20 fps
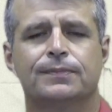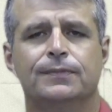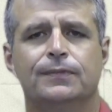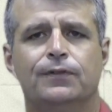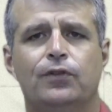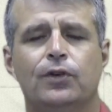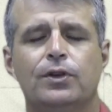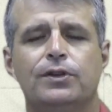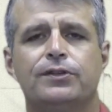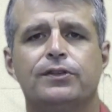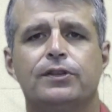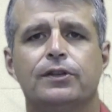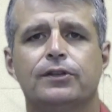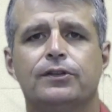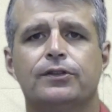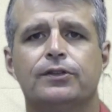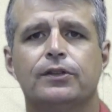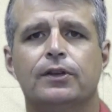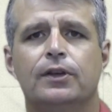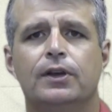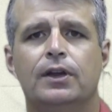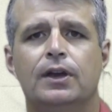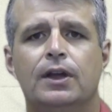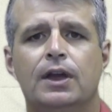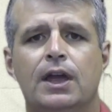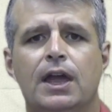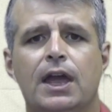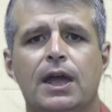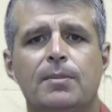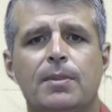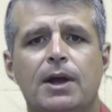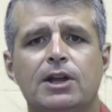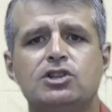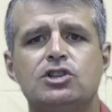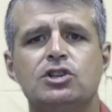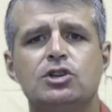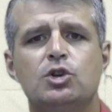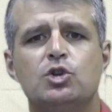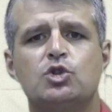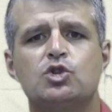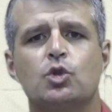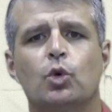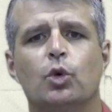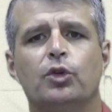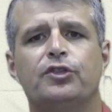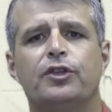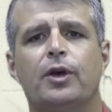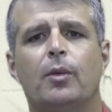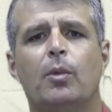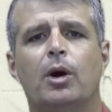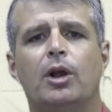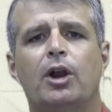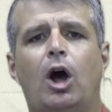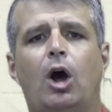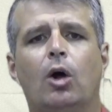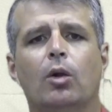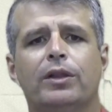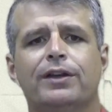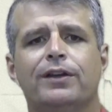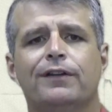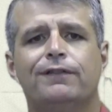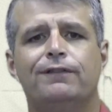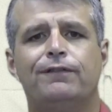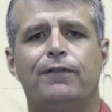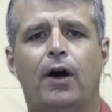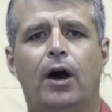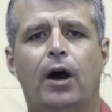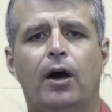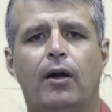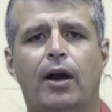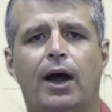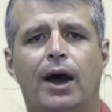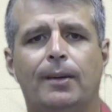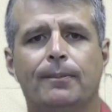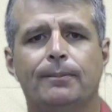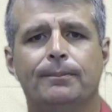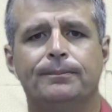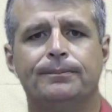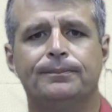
For instance, imagine you saw someone holding a firearm.